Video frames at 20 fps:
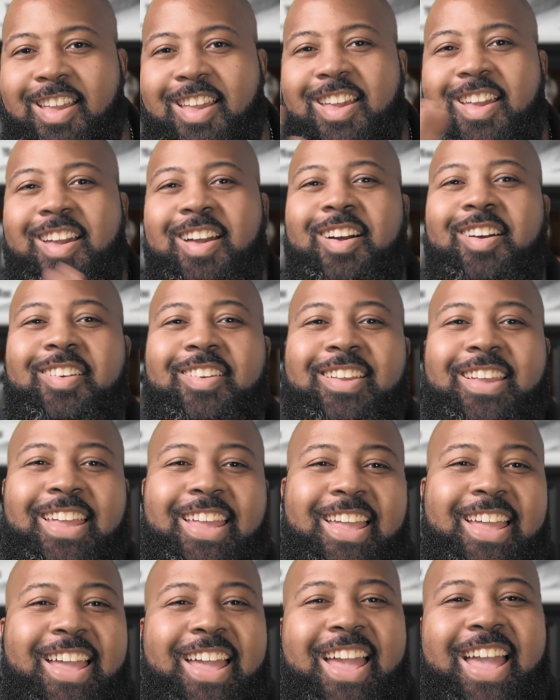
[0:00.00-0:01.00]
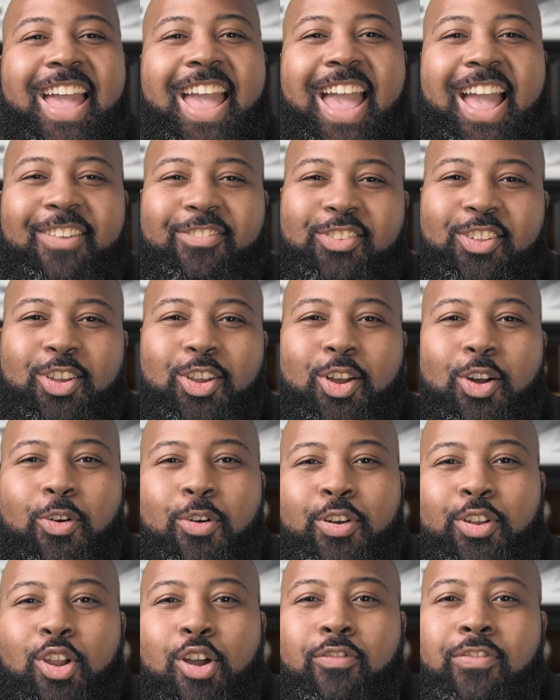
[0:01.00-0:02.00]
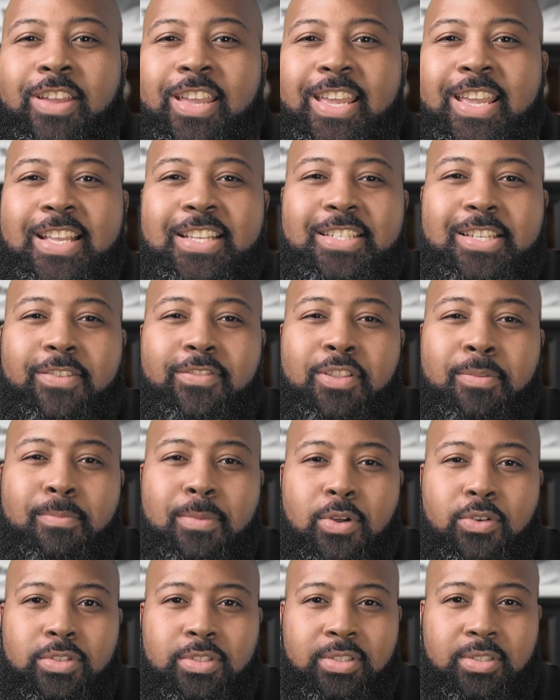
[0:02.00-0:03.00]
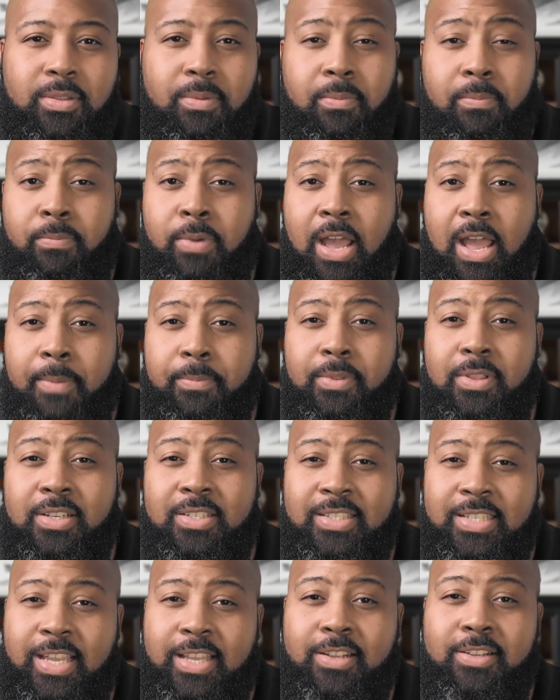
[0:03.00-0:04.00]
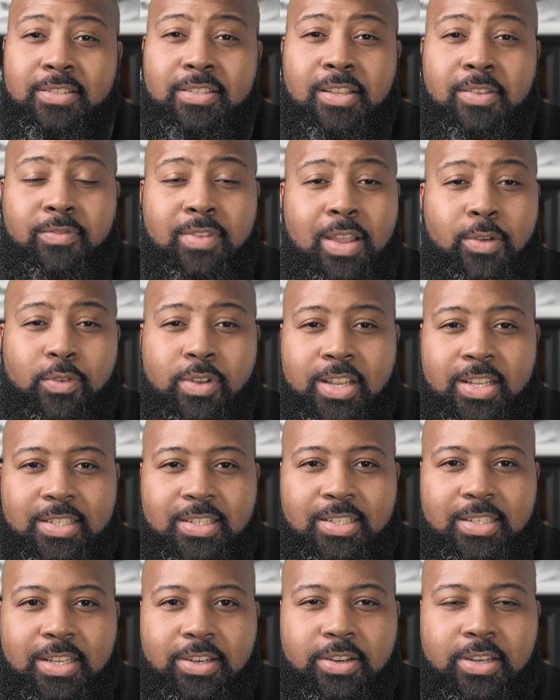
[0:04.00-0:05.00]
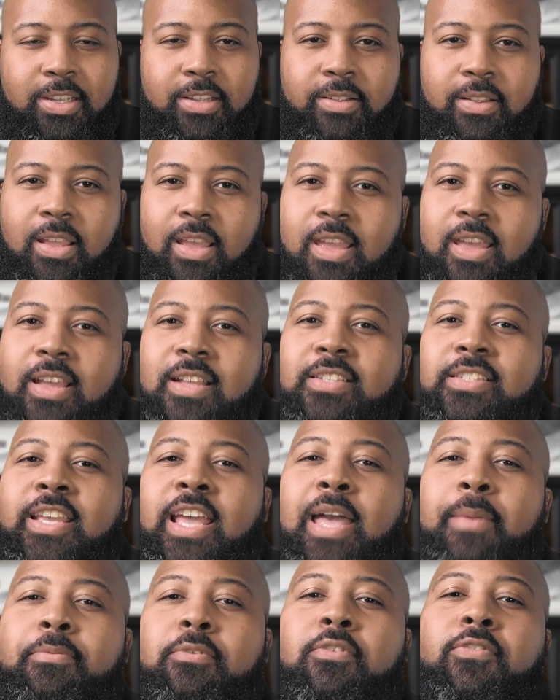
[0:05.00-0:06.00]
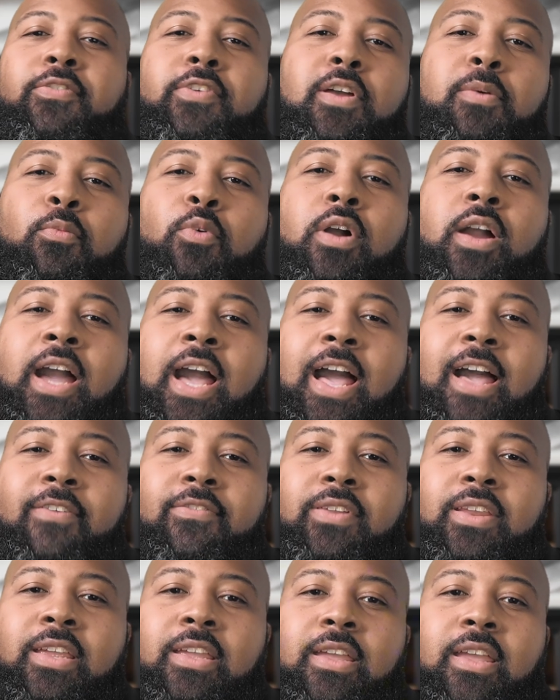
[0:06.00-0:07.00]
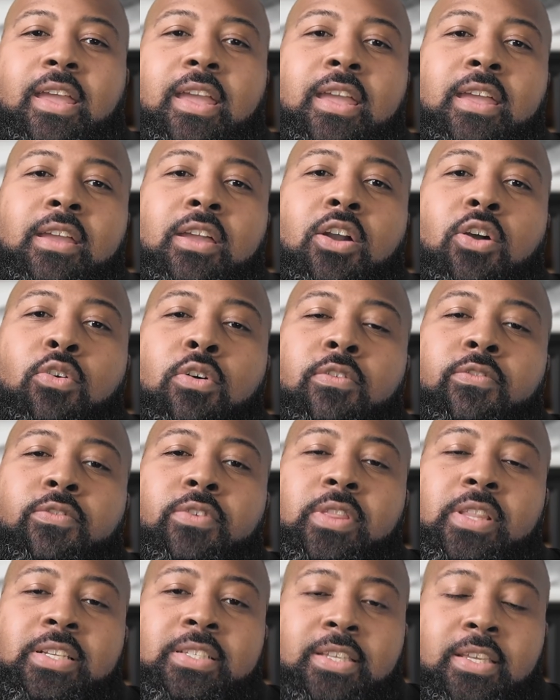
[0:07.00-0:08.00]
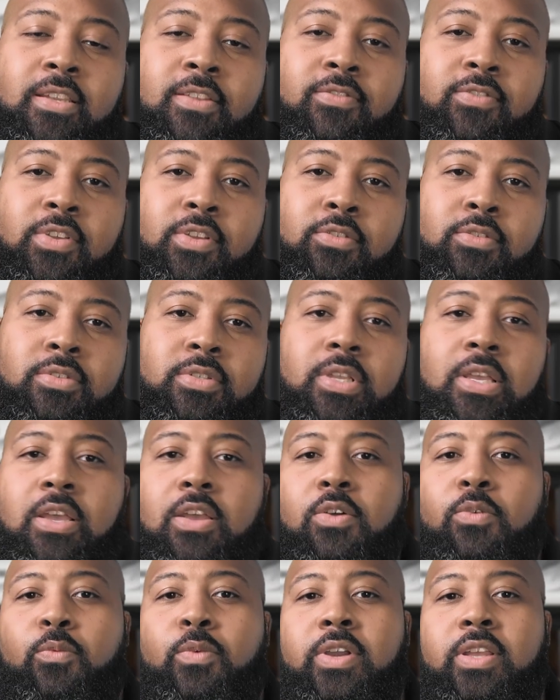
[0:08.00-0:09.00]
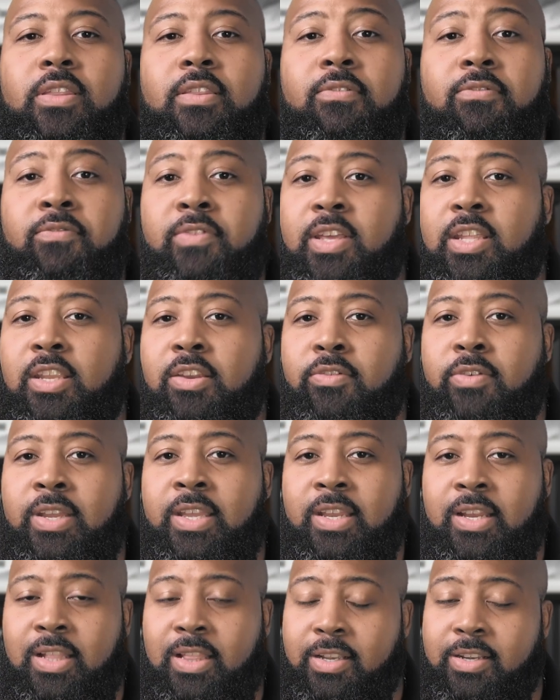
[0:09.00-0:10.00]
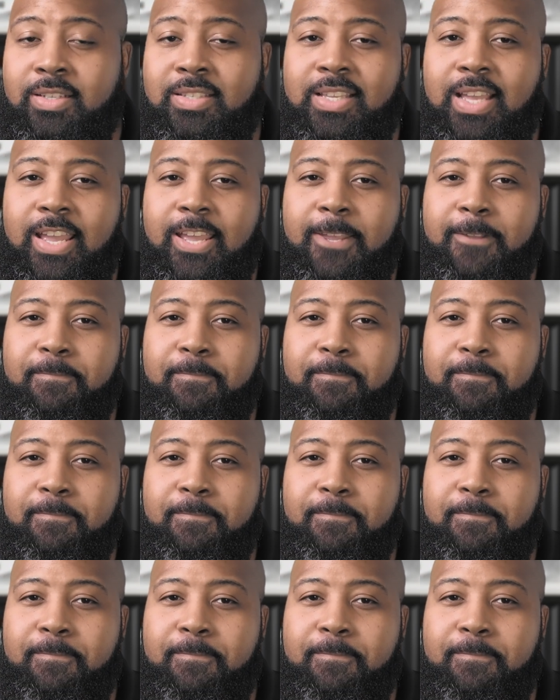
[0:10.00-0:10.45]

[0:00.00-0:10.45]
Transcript: Okay, after going over each of the most popular sectors of network engineering, to help you feel more confident in going for these interviews with victory in clear sight,